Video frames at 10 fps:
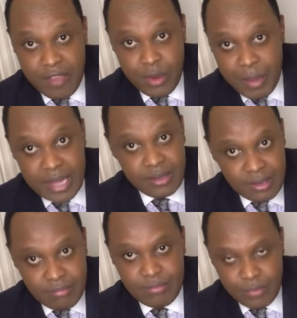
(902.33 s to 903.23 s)
Everybody
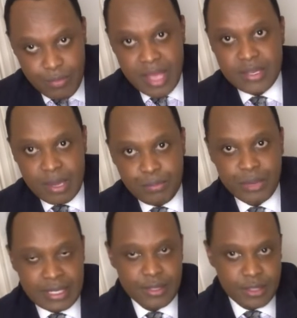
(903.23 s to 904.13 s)
mess up
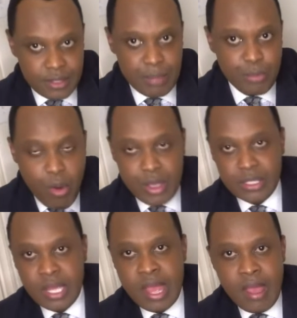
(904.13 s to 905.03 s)
at some
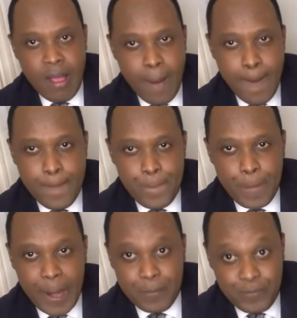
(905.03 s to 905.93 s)
point.
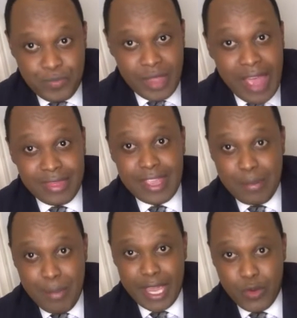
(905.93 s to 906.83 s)
But I
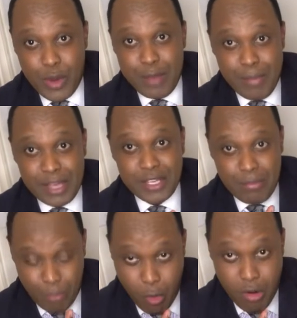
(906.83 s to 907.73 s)
think men, we mess
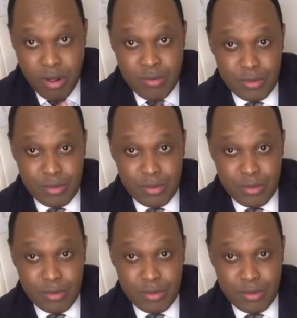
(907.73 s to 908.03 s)
up more.